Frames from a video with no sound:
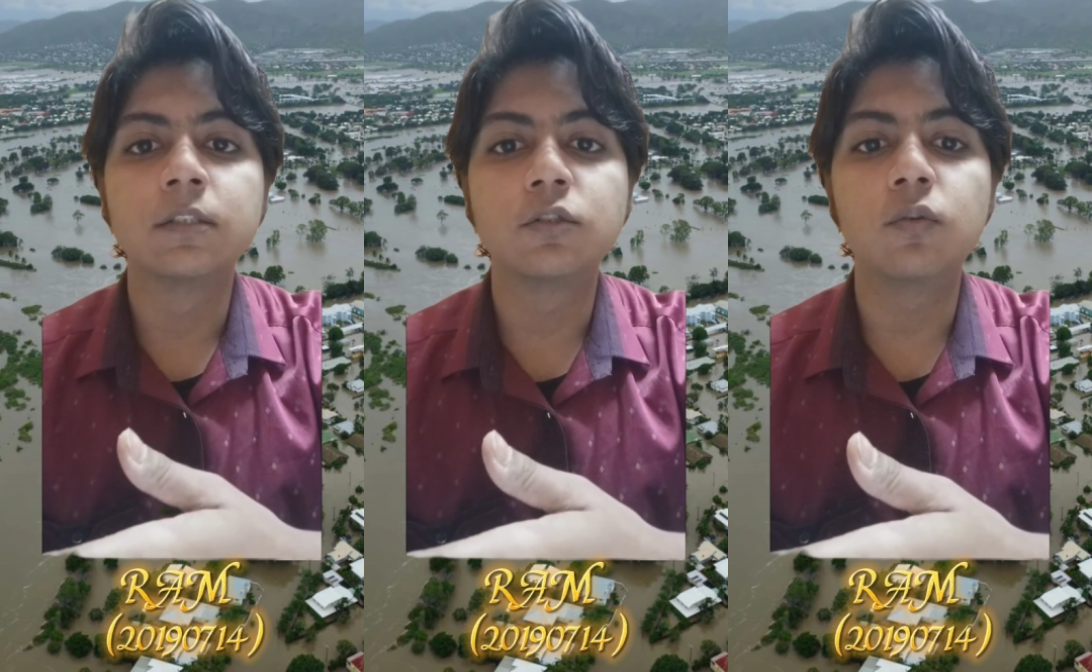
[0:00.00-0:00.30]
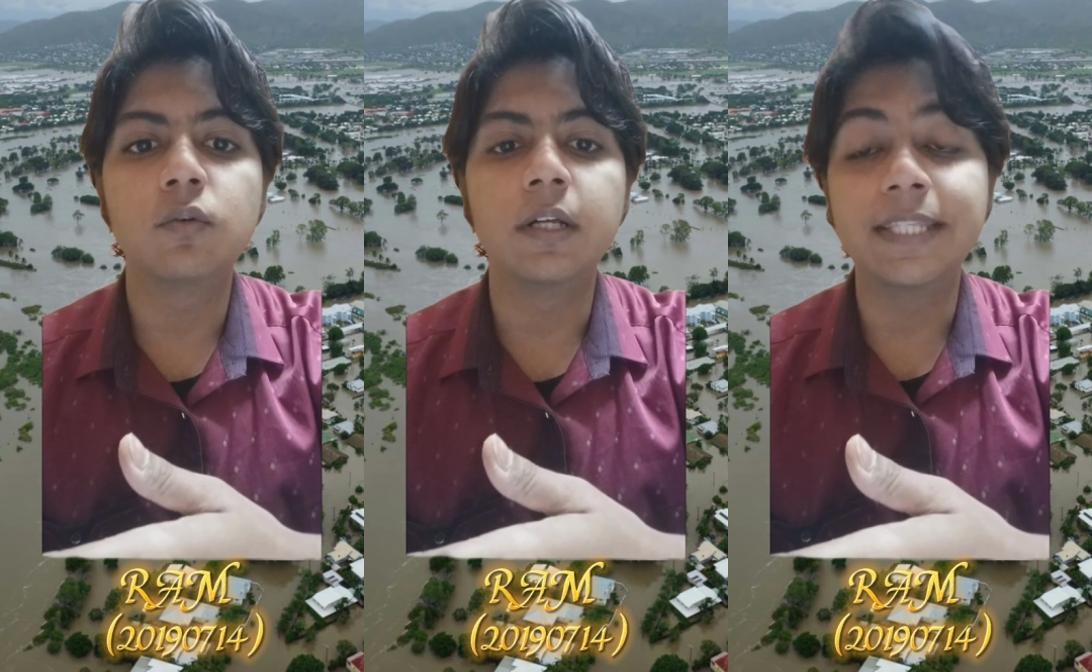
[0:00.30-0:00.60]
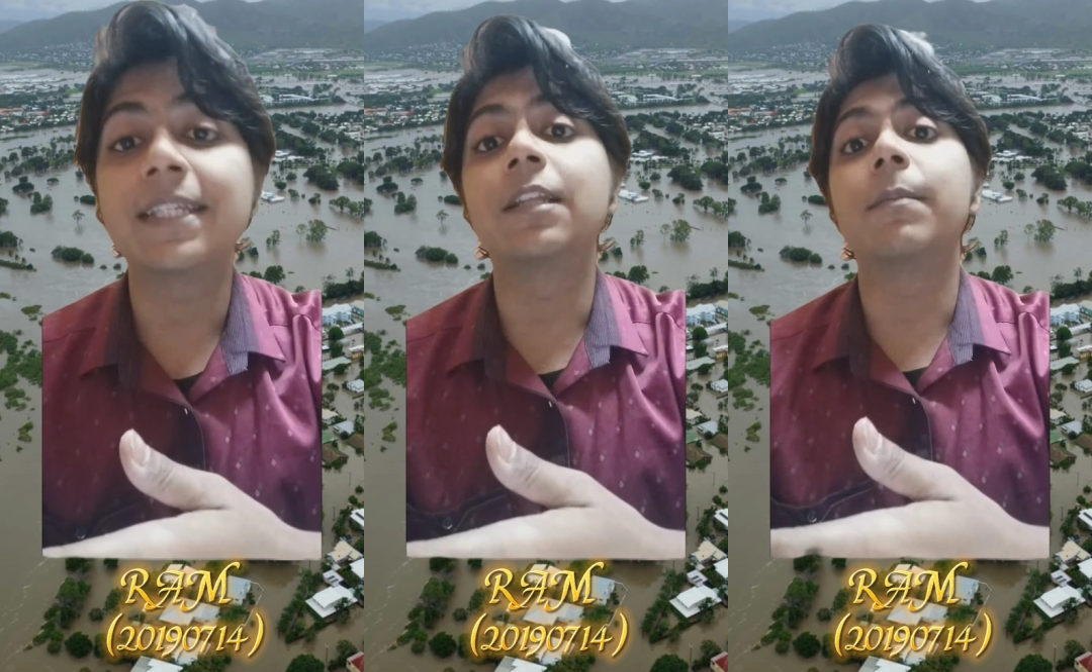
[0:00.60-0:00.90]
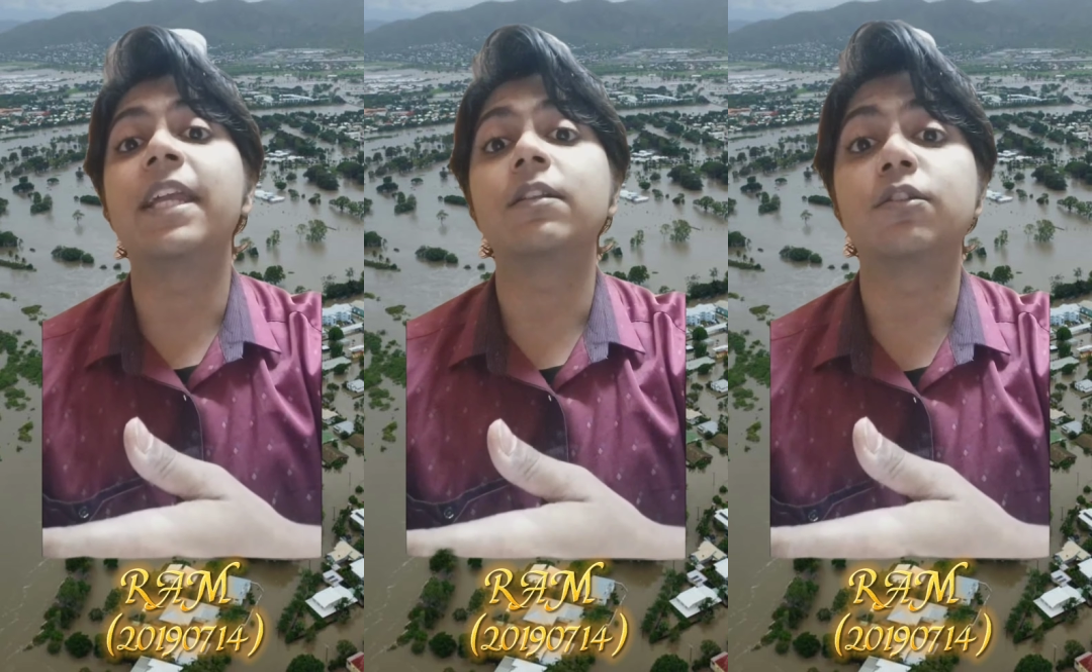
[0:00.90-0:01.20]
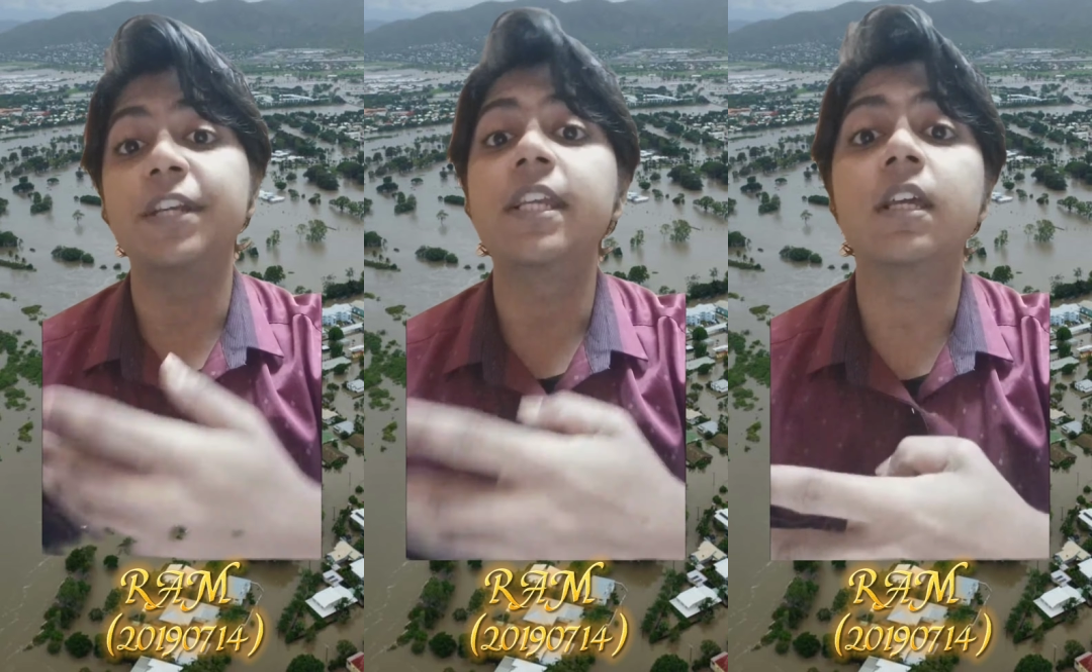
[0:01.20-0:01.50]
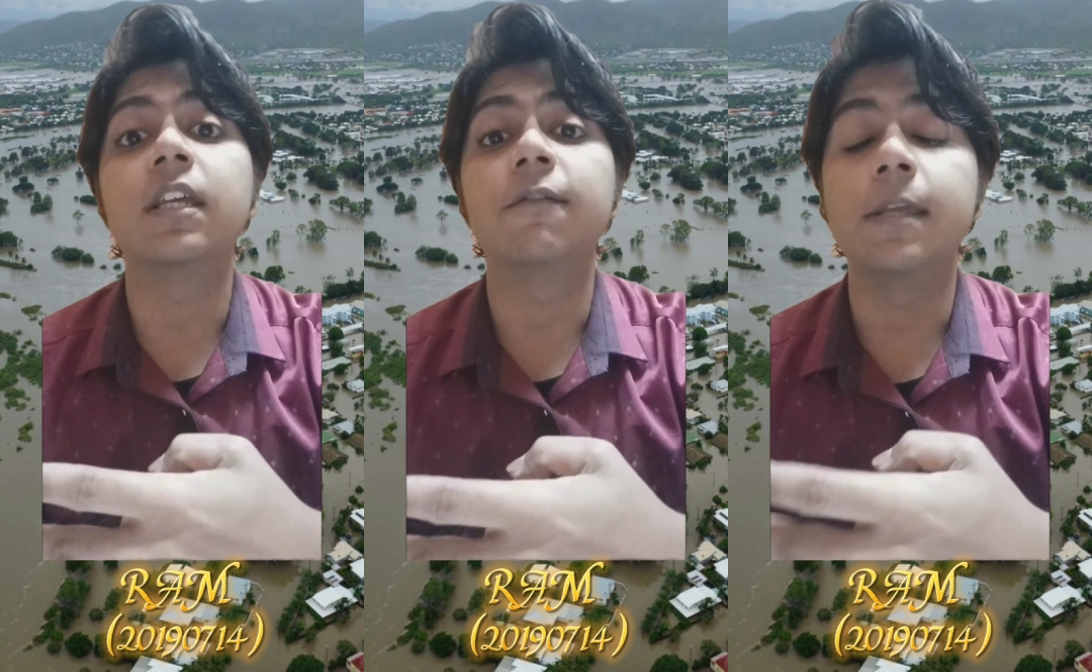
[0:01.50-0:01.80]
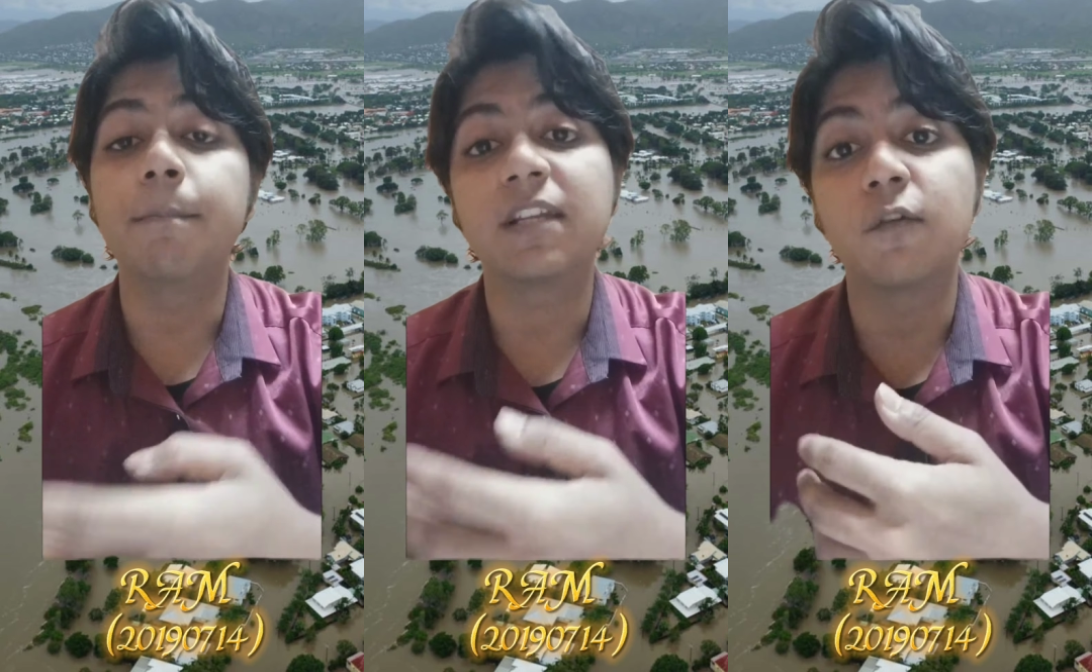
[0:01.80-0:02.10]
So these are the main three
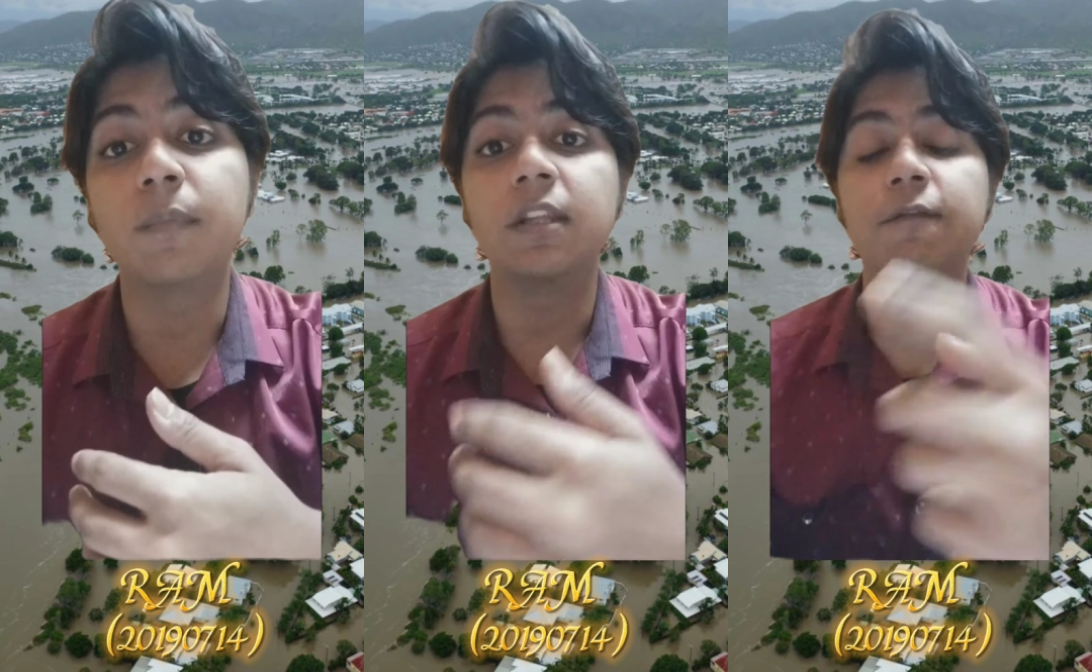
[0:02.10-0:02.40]
impacts for me.